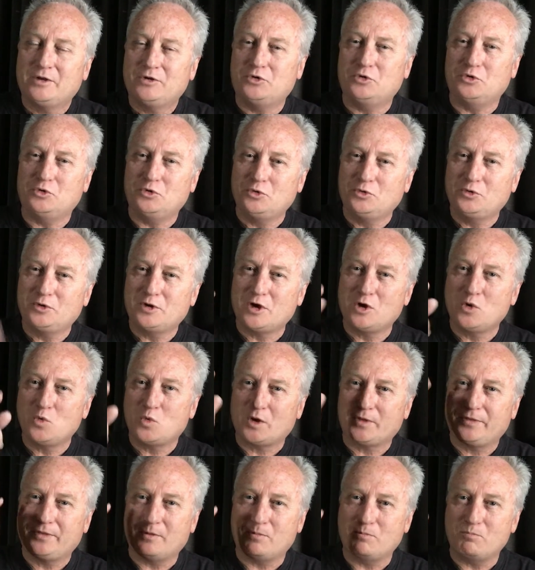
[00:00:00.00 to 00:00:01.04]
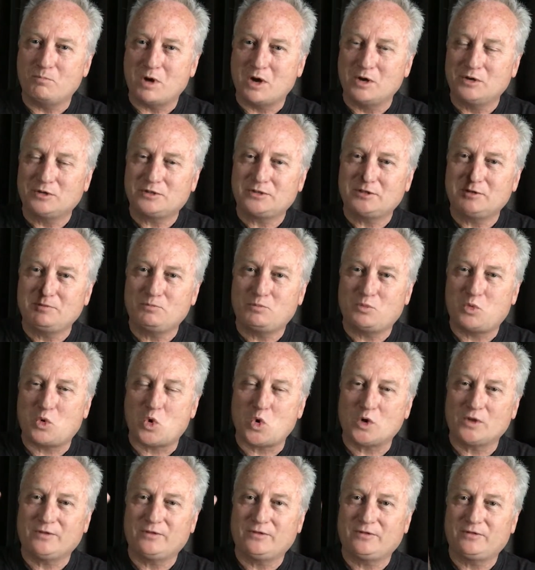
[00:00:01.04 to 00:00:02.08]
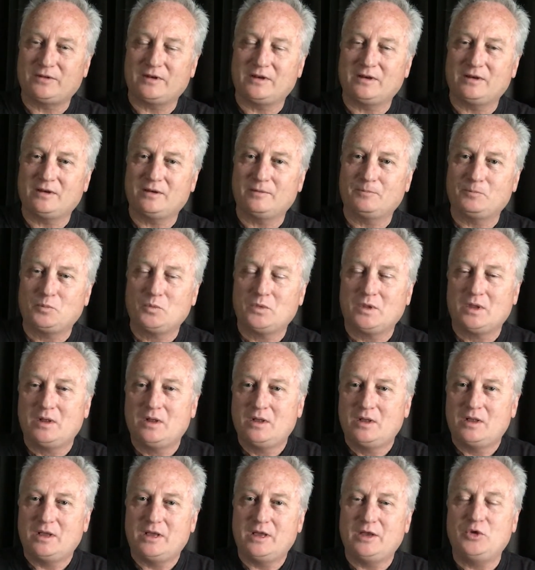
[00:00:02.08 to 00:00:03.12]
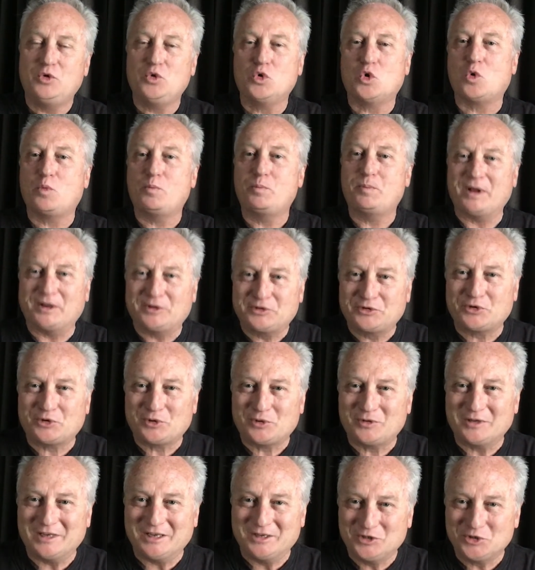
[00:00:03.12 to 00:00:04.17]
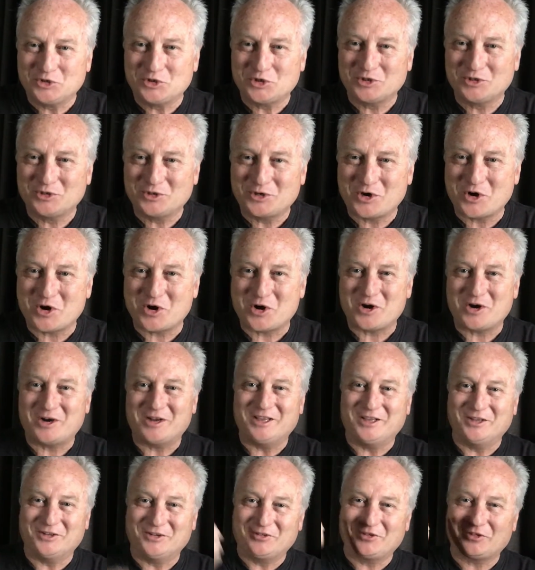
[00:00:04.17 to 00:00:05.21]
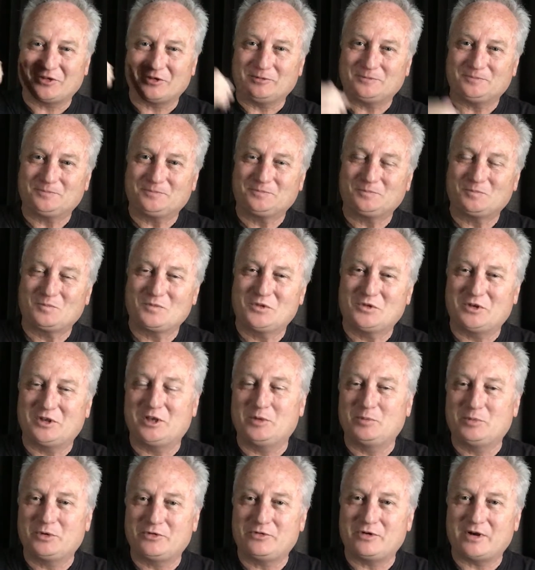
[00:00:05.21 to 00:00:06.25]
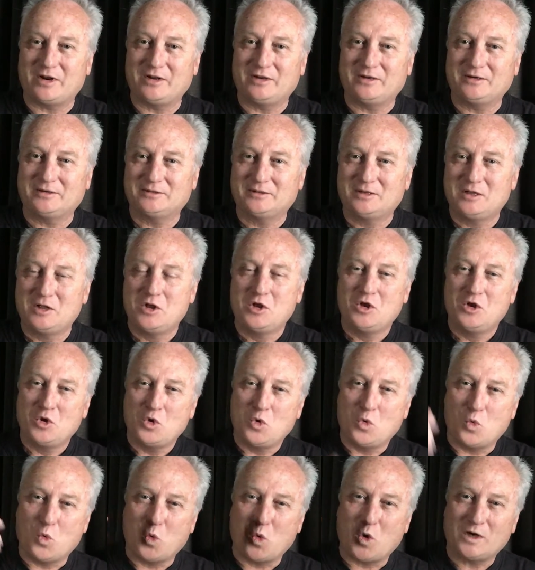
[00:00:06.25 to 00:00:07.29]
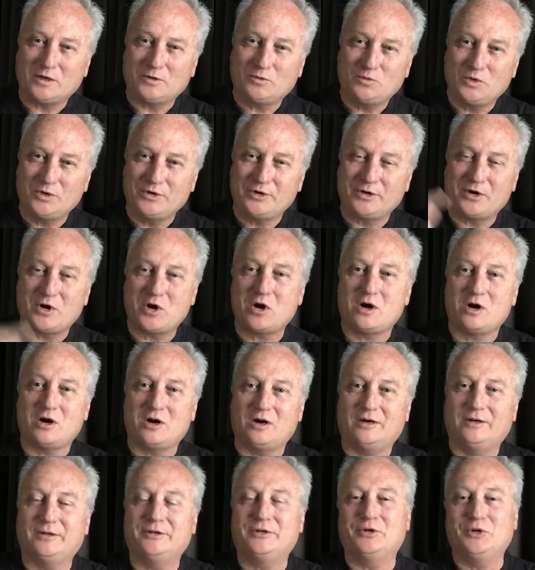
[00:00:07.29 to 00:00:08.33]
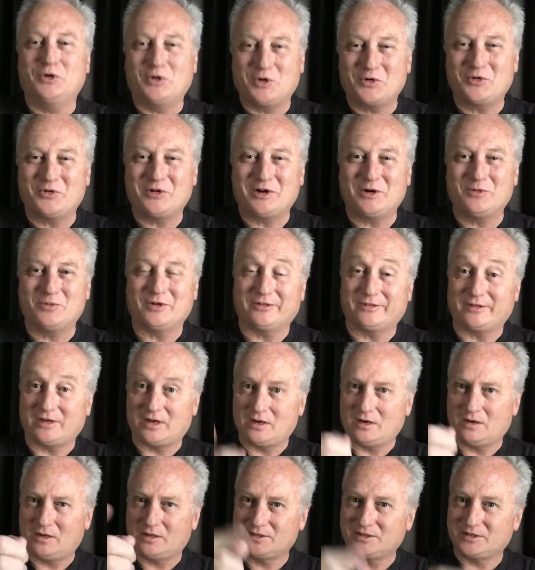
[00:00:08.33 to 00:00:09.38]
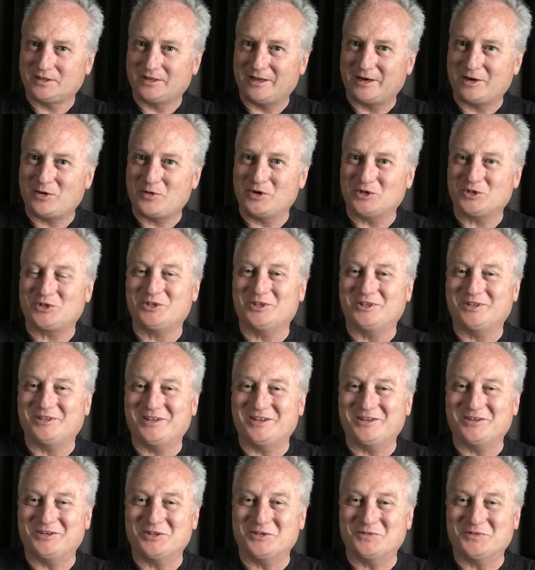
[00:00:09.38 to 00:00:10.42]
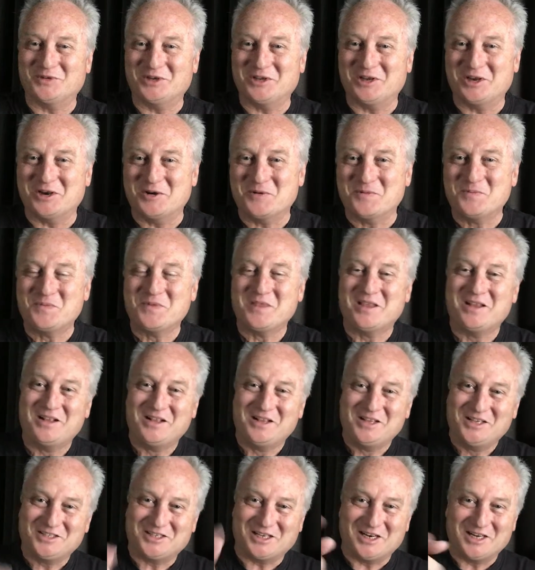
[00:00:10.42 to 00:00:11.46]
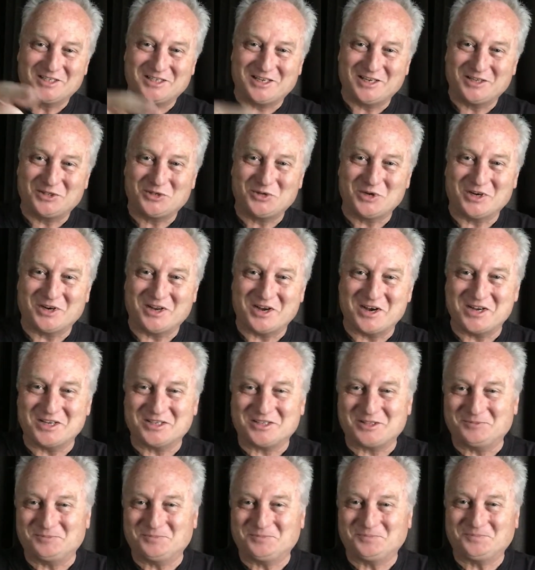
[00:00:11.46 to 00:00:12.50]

do you know what the most important thing in your petrol engine car is to keep it running? What would a car not run with? I'll answer that question at the end of the video. So let's get to it, guys.